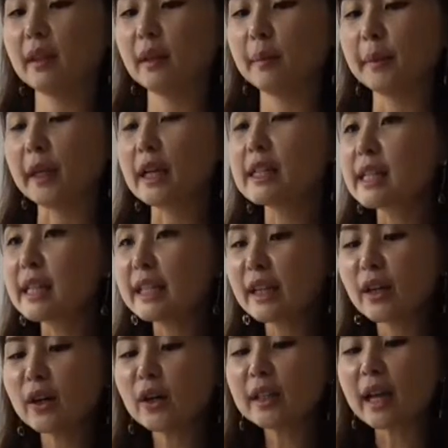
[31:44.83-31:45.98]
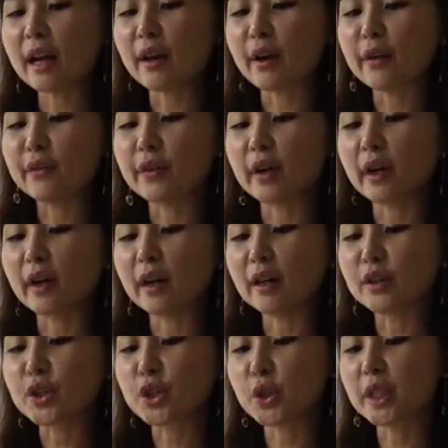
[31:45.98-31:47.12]
Because earlier on, I have
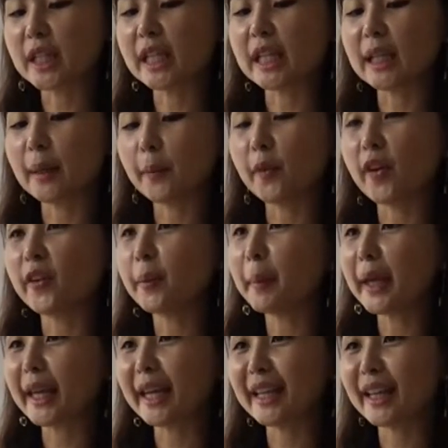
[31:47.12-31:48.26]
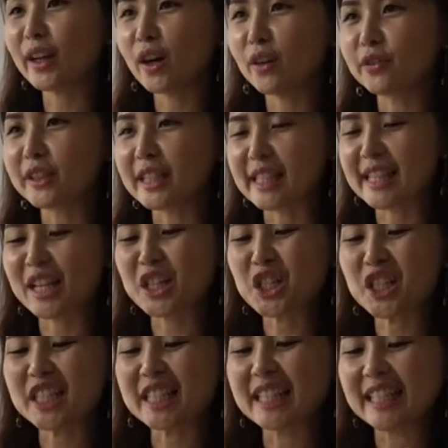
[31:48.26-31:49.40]
showed it in the very beginning of the
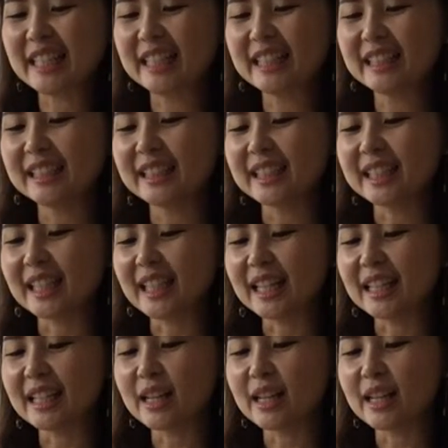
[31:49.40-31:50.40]
session. Yeah.